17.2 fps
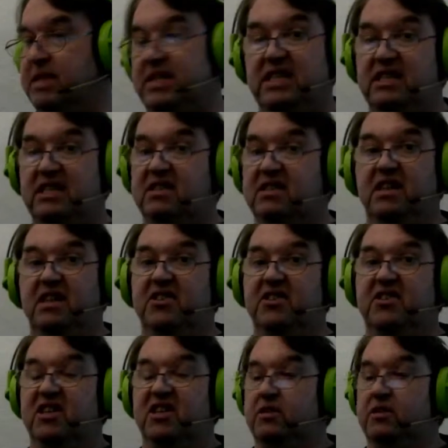Didn't tell
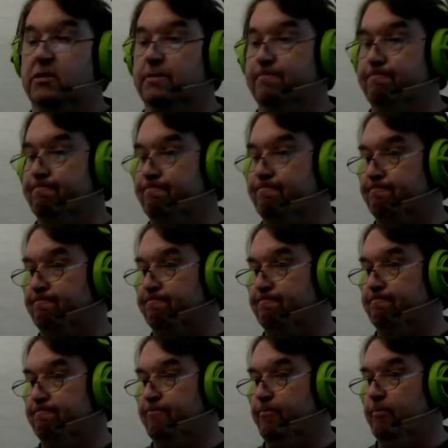his kids.
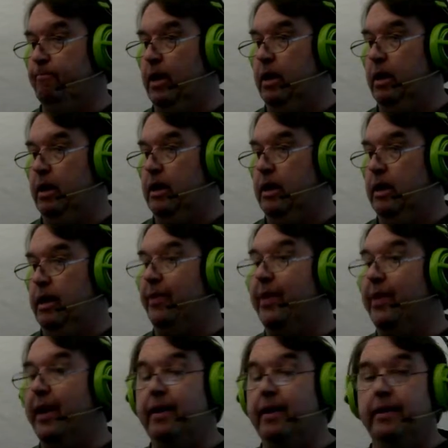
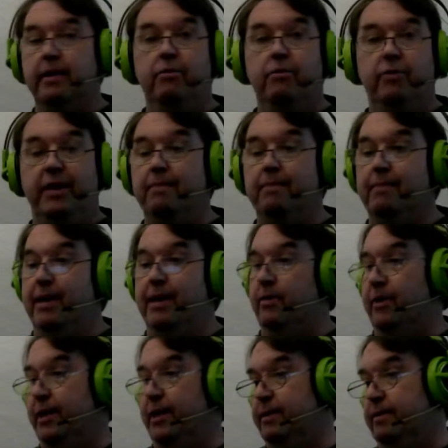And then he
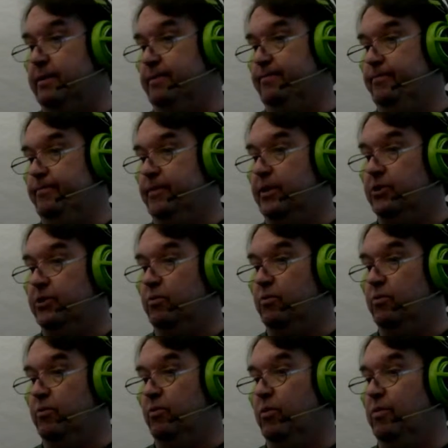remarried the
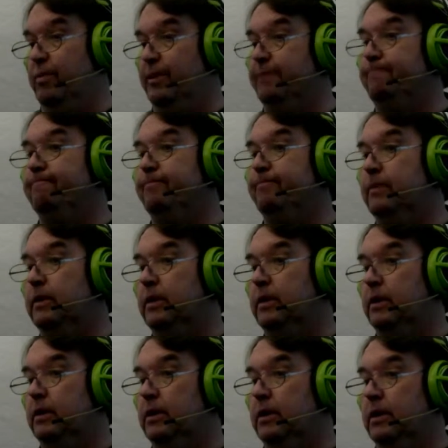new woman,
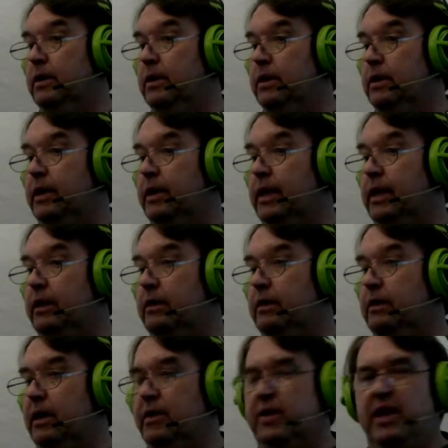
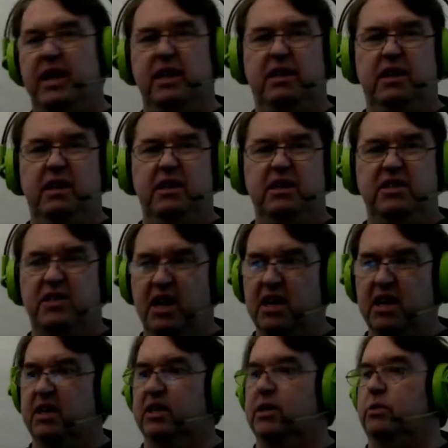and I think the
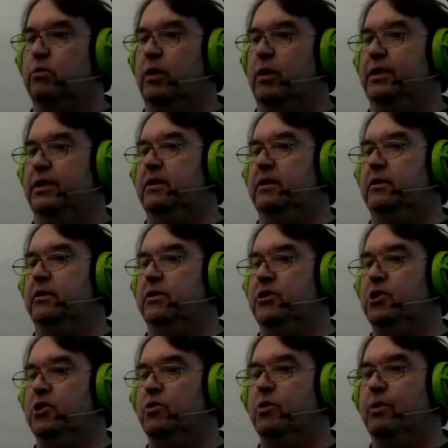youngest one
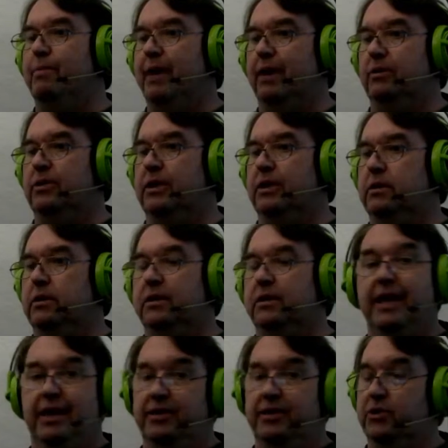knew about it,
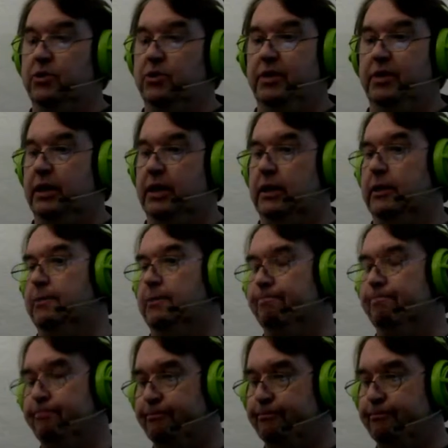the other two didn't.